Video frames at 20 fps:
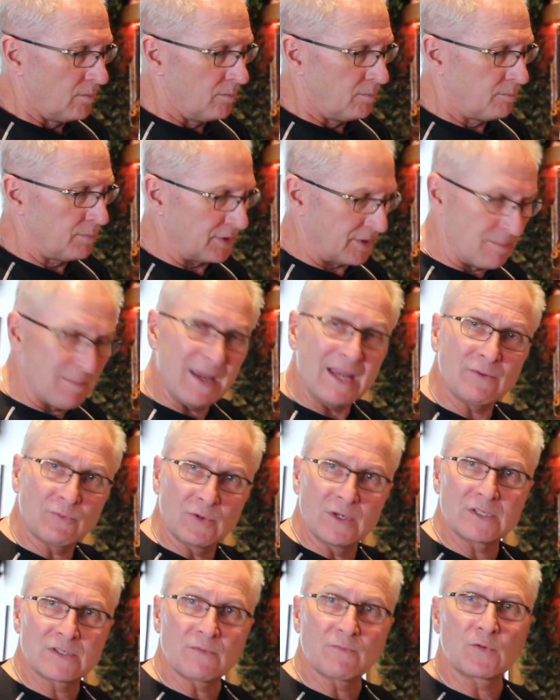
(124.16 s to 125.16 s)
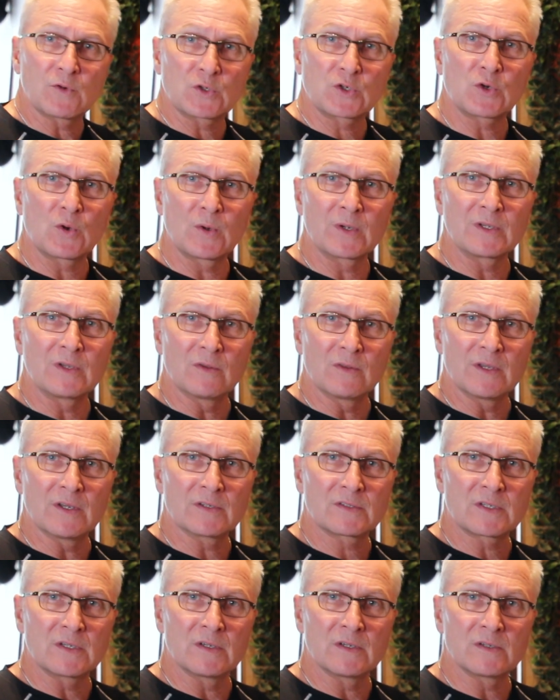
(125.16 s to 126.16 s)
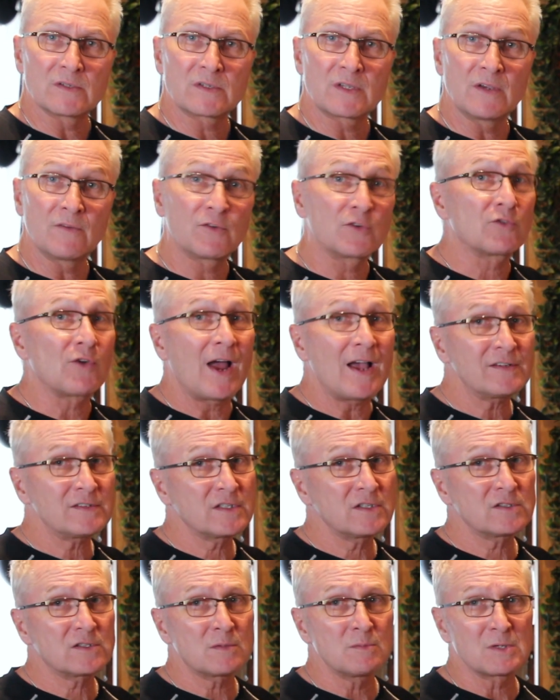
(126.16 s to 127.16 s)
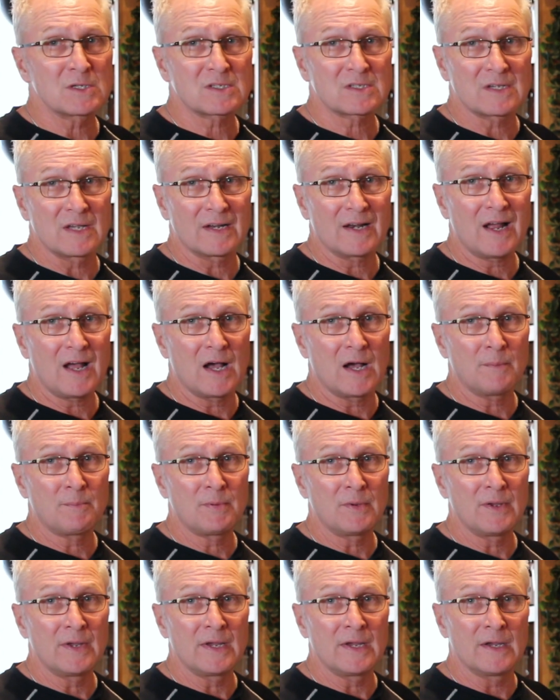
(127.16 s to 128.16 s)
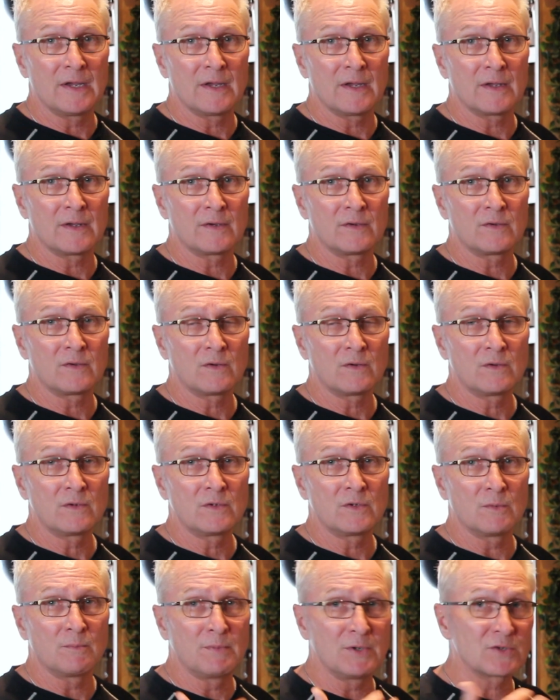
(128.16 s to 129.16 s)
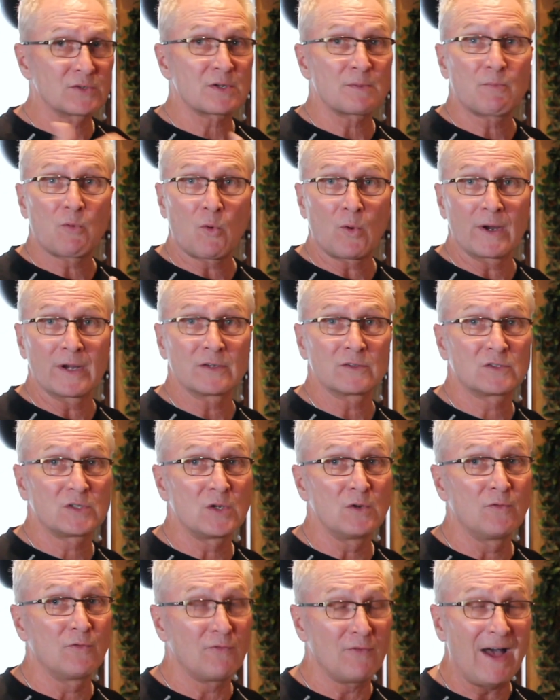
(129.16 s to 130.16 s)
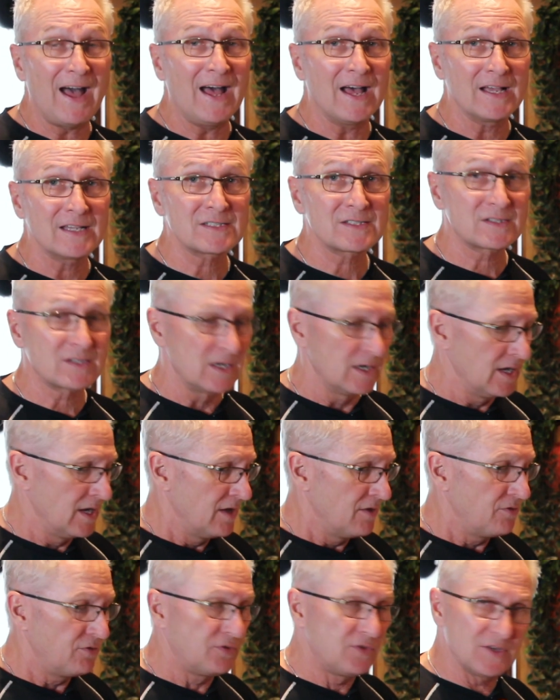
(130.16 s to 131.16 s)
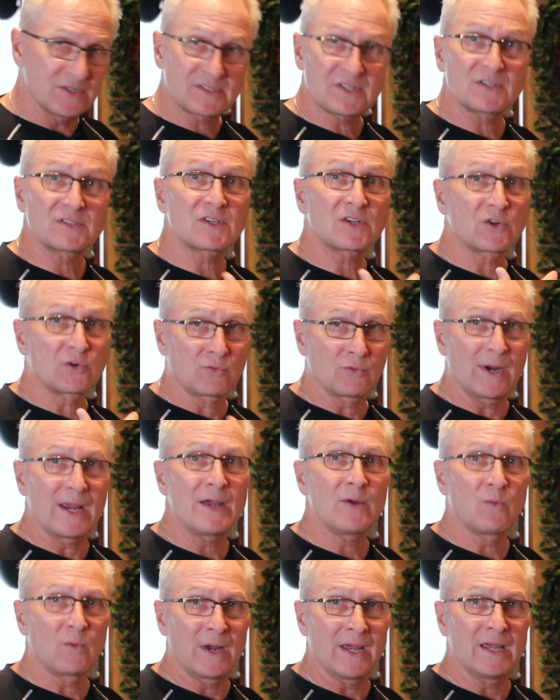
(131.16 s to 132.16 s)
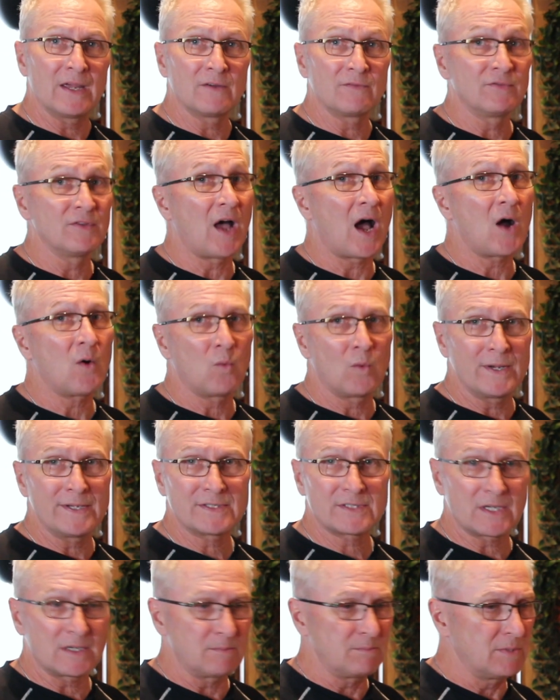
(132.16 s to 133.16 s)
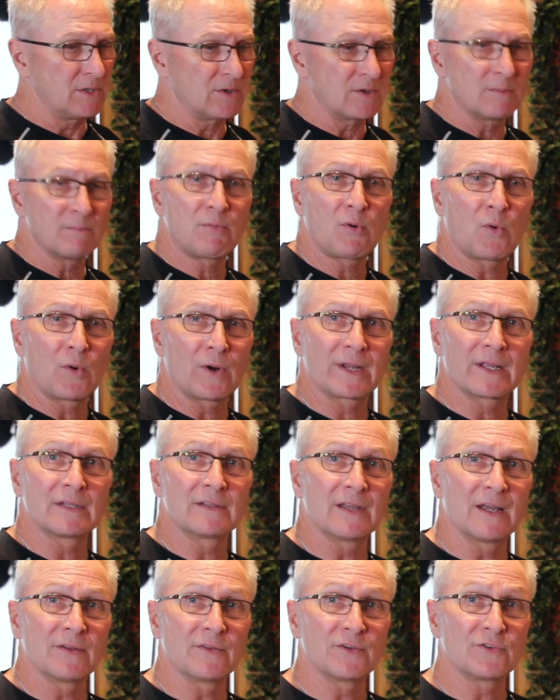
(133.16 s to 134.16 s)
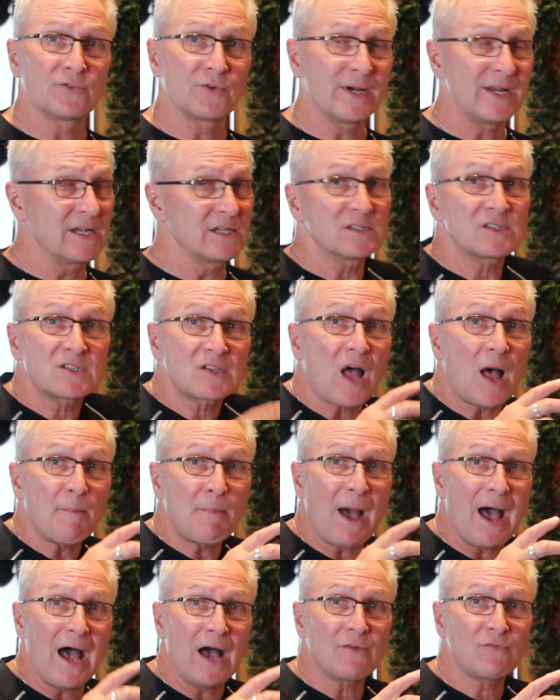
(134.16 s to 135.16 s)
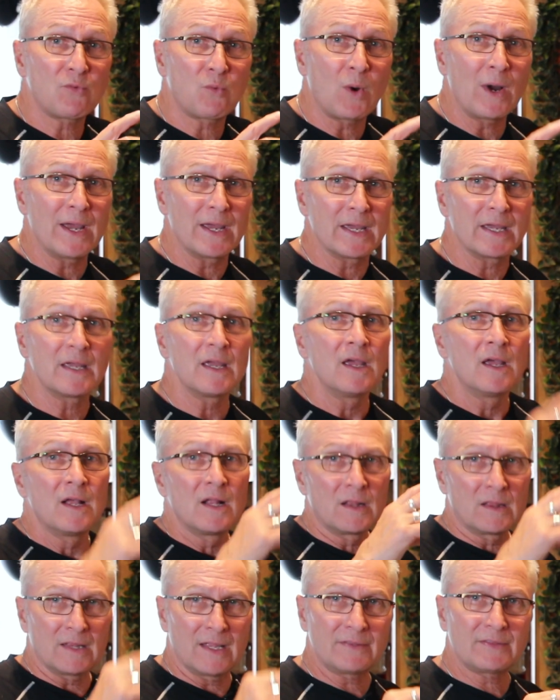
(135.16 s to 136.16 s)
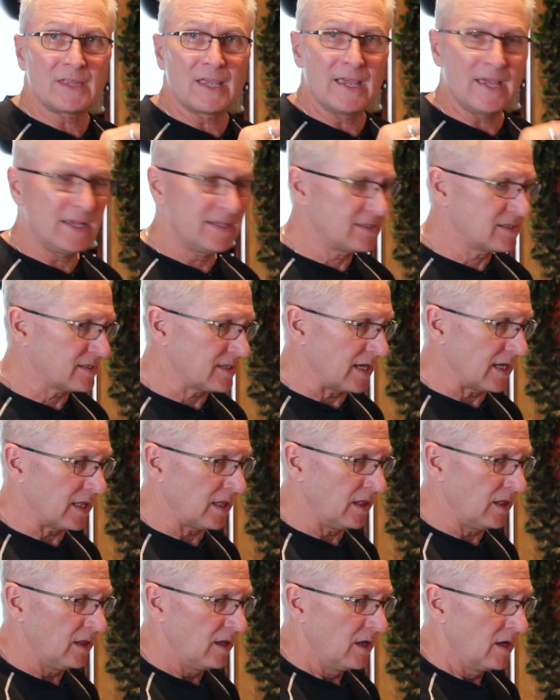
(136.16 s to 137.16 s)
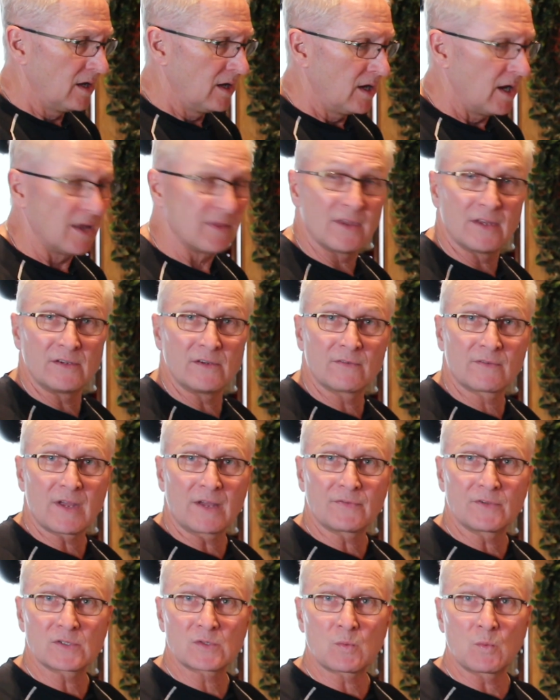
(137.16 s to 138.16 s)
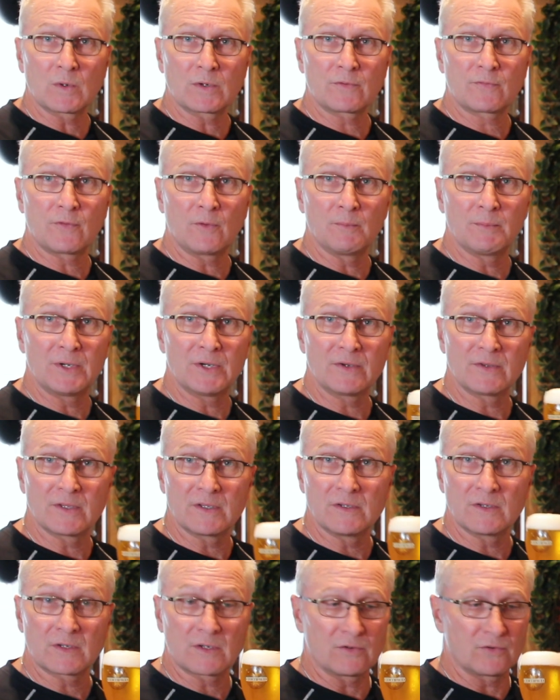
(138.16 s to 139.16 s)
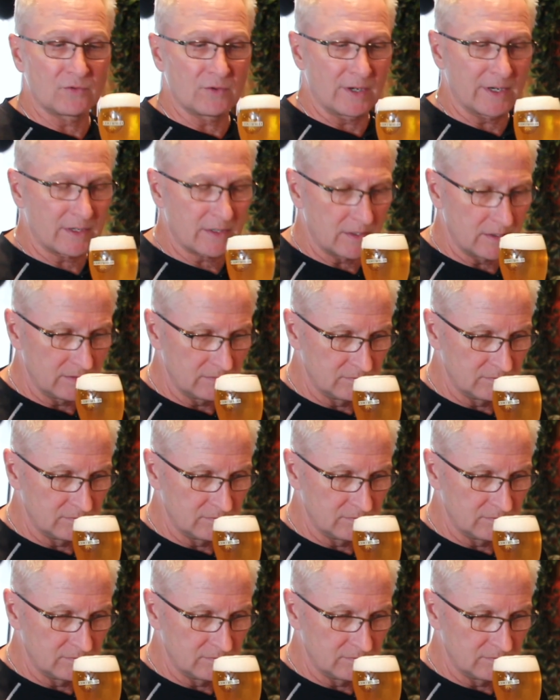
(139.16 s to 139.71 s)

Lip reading: But the main reason for showing you this is if your draft system is set up and your beers are pouring too fast, this is a great way of not wasting beer and pouring it down the drain. Stop halfway, let the head settle, and then you've got this wonderful beer that you can drink.